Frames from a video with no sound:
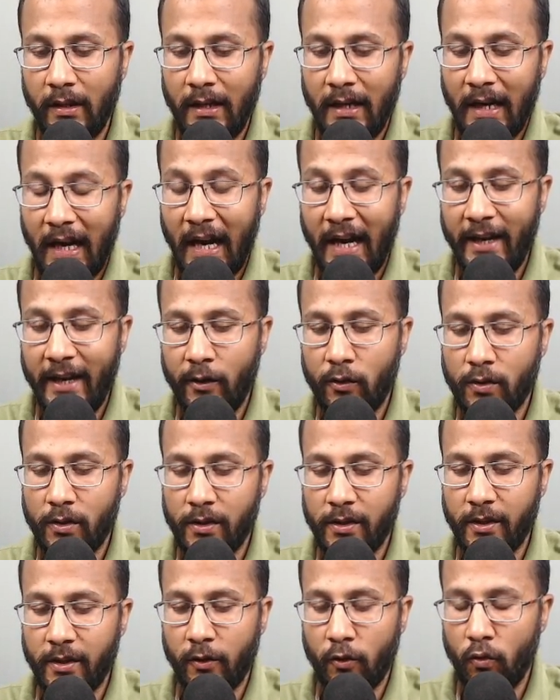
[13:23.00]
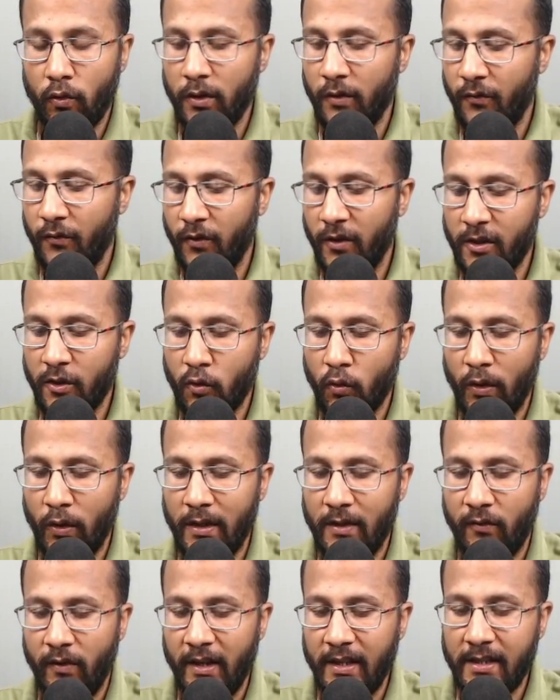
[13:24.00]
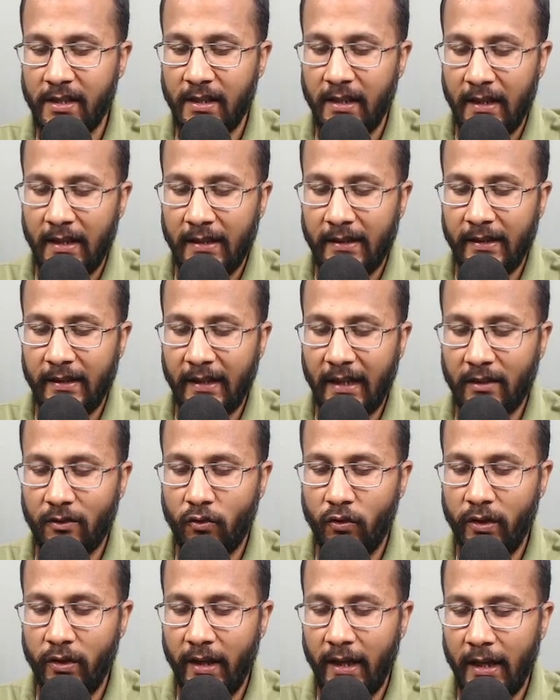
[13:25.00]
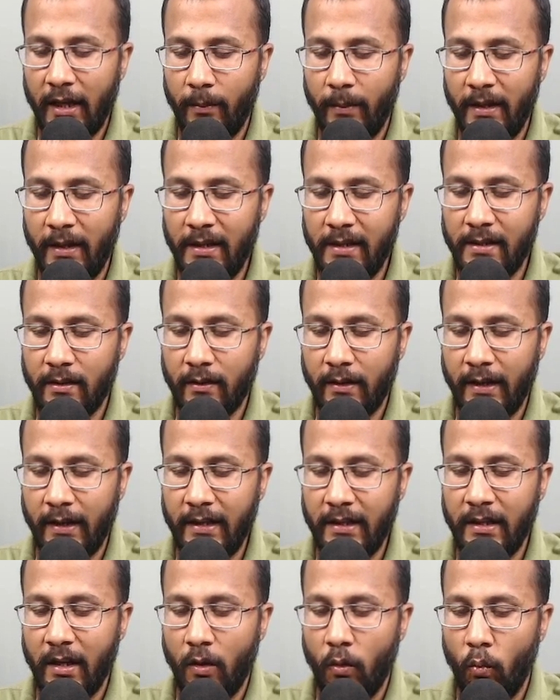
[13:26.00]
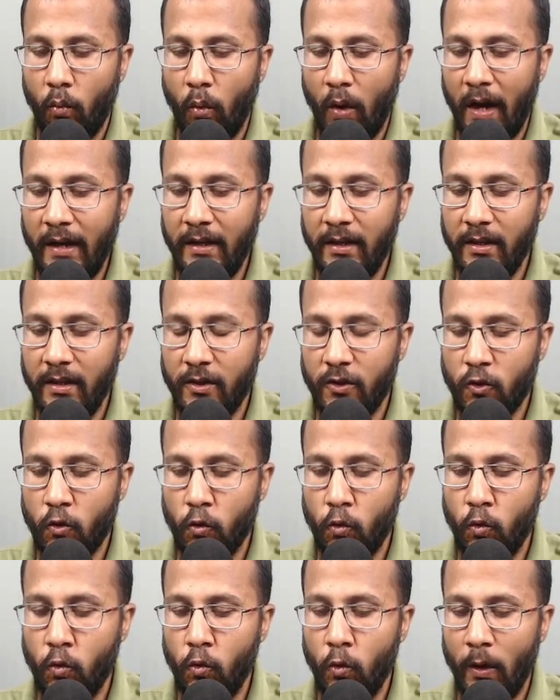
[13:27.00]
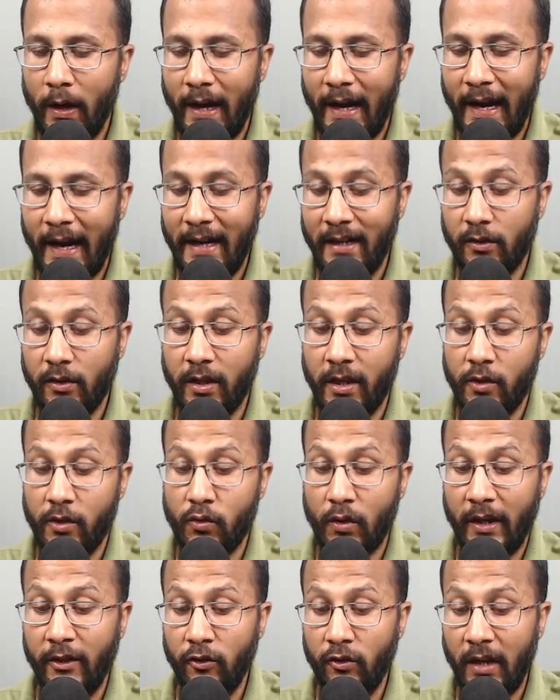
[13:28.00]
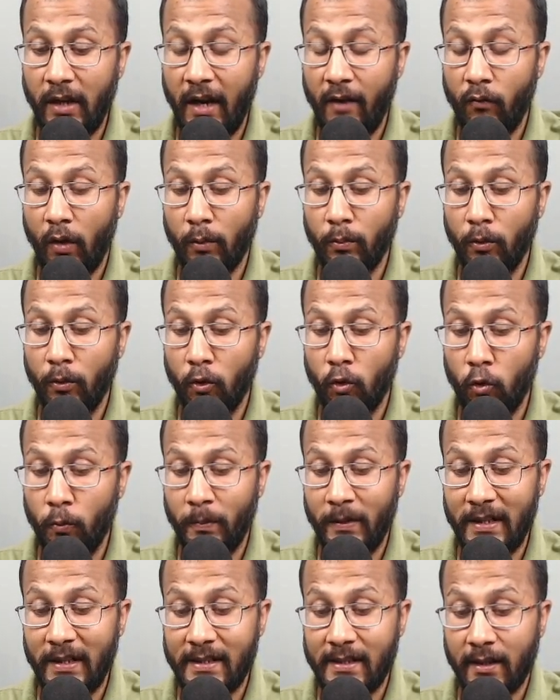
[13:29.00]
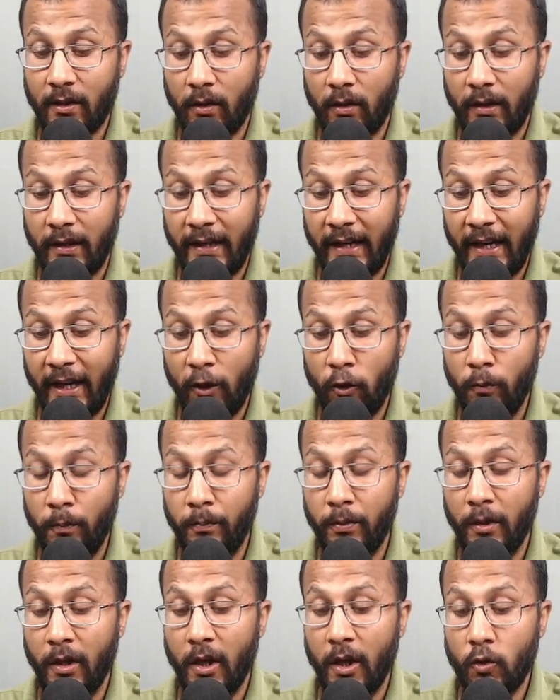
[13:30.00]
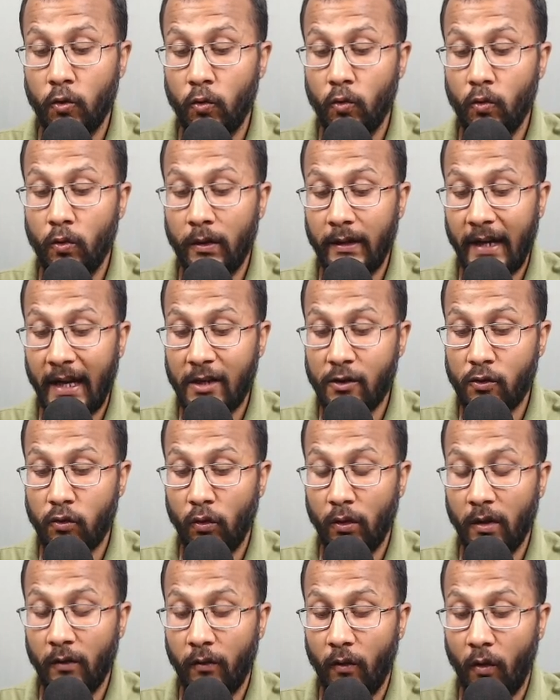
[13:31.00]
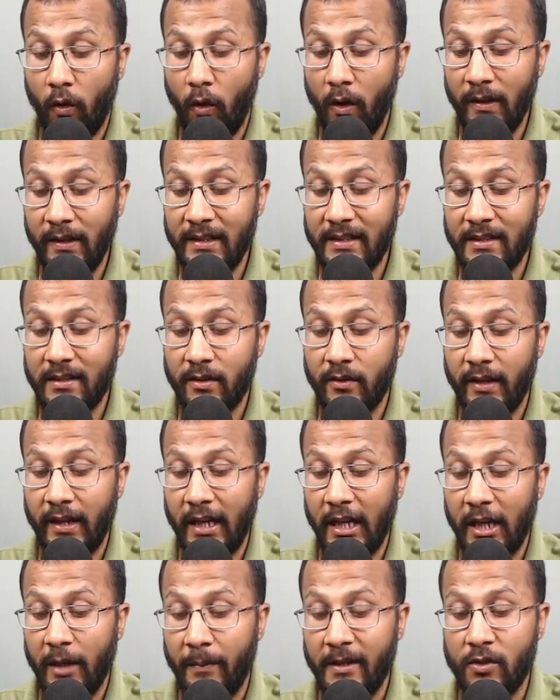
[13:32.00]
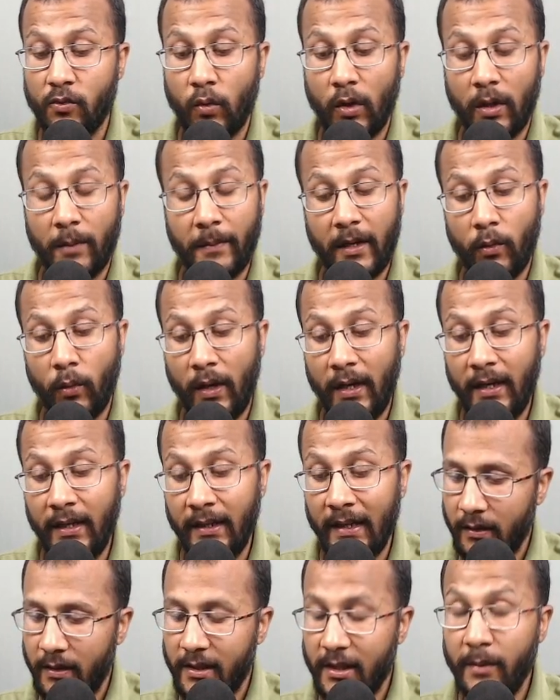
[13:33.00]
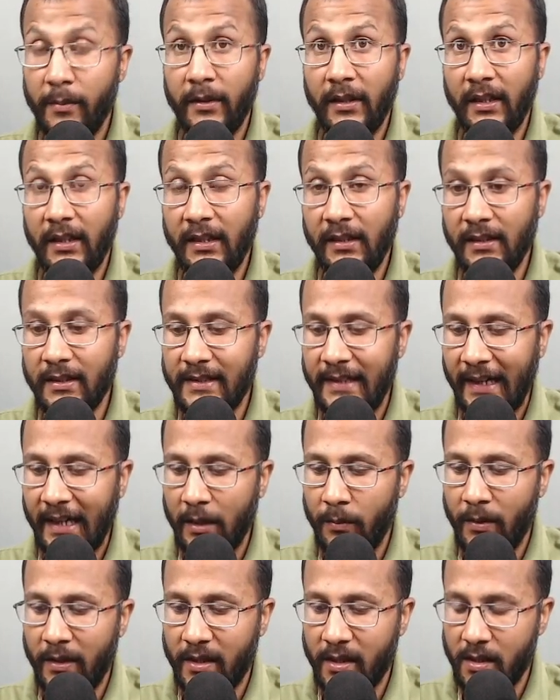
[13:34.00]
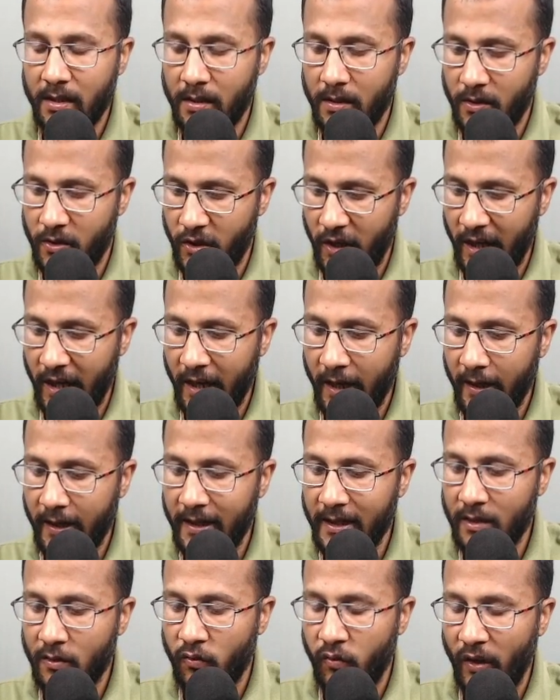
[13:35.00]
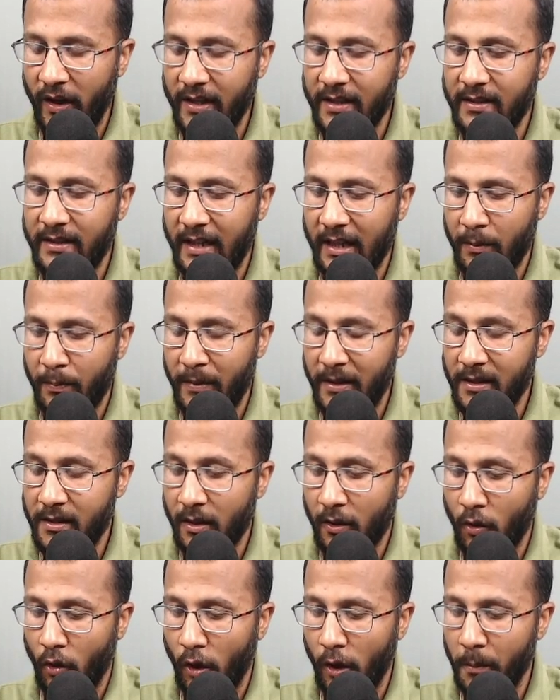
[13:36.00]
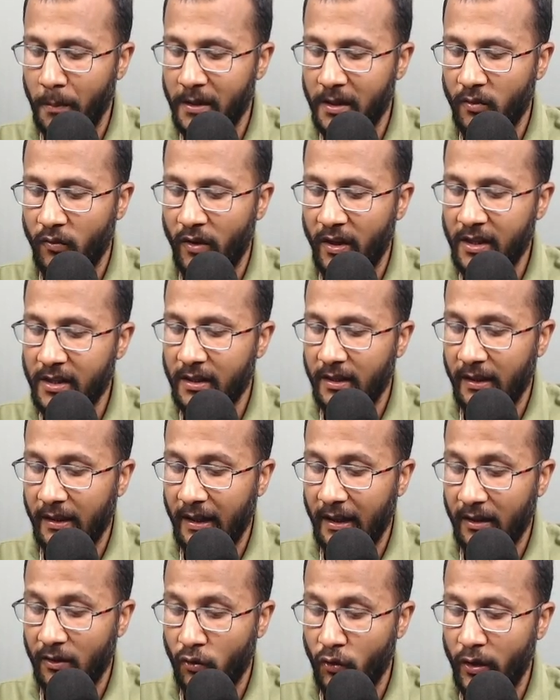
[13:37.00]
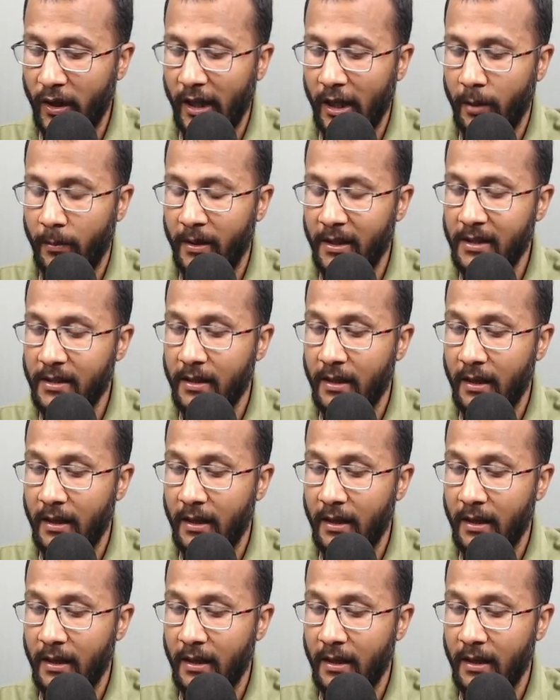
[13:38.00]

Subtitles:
I equals to 0, the first row is fixed. There are 3 elements, right? 1, 2, and 3. So I need to have one more loop, let's say K loop, to catch hold of all these 3 elements one by one. Similarly, in the second matrix, J is fixed. That means the column is fixed. There are 3 elements.